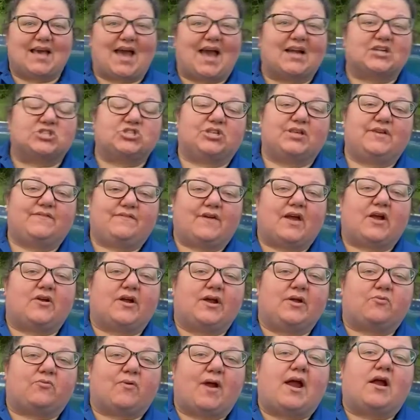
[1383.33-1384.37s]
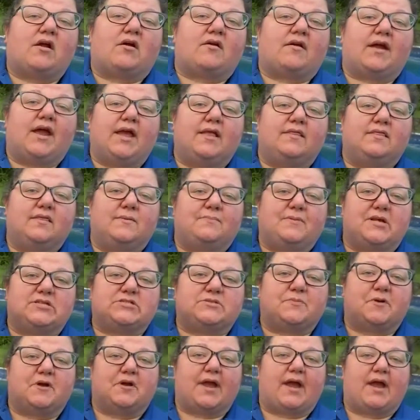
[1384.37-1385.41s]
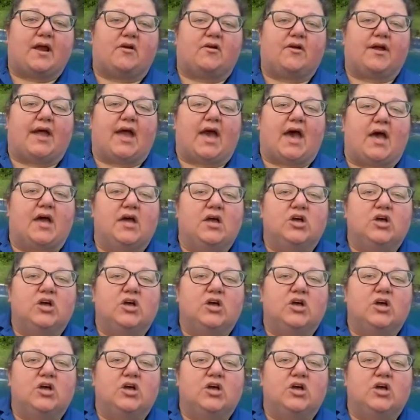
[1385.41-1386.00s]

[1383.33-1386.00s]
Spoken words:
actually very rare in the Pittsburgh area.